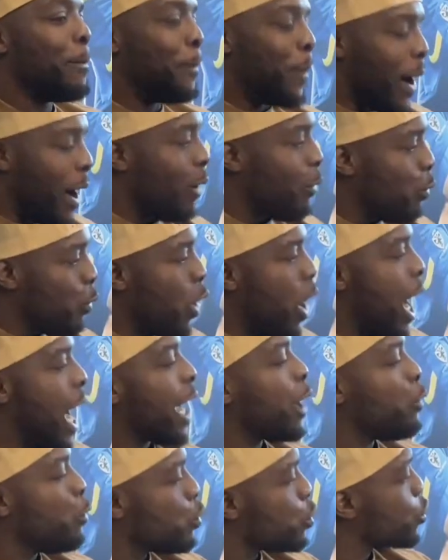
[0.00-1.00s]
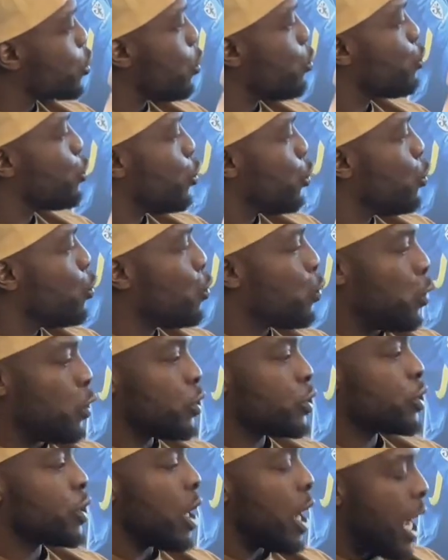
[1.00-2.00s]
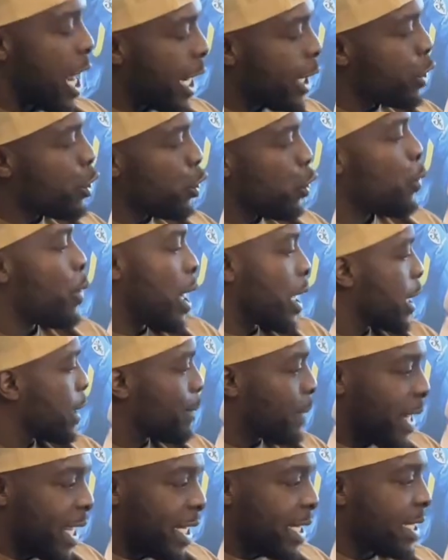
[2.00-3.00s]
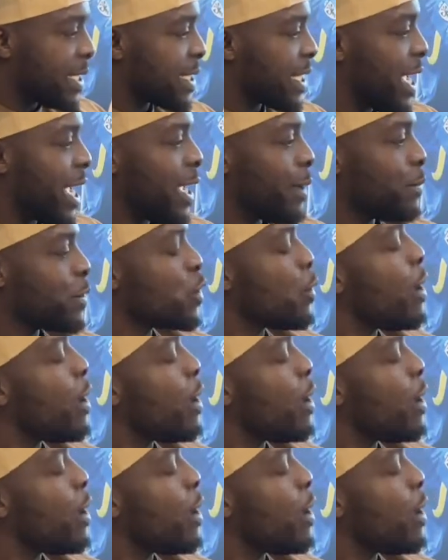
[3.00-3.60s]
But what I also knew was I knew I could play this game.